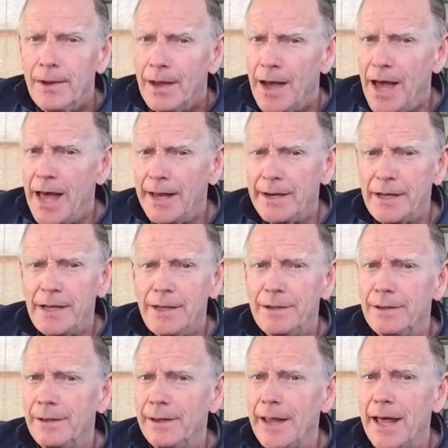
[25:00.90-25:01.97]
I need
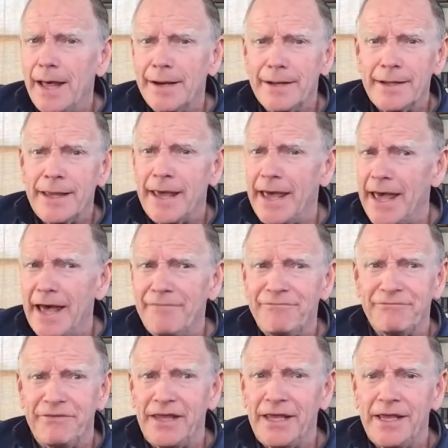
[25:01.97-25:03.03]
a lot of
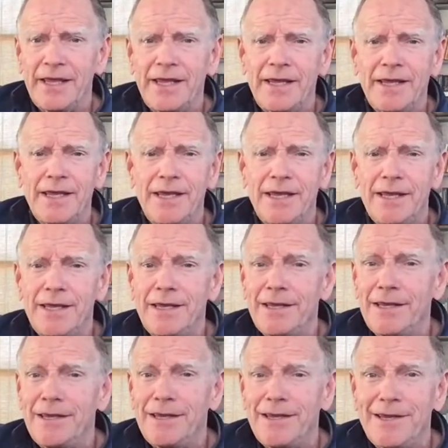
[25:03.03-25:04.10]

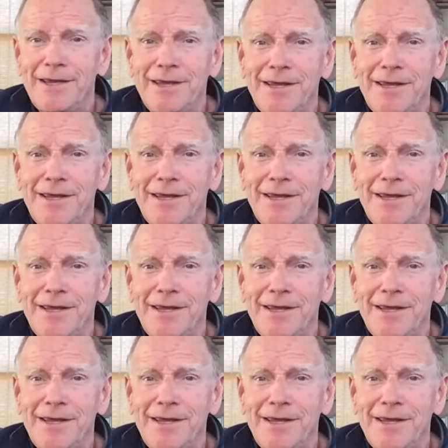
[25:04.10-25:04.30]
caffeine.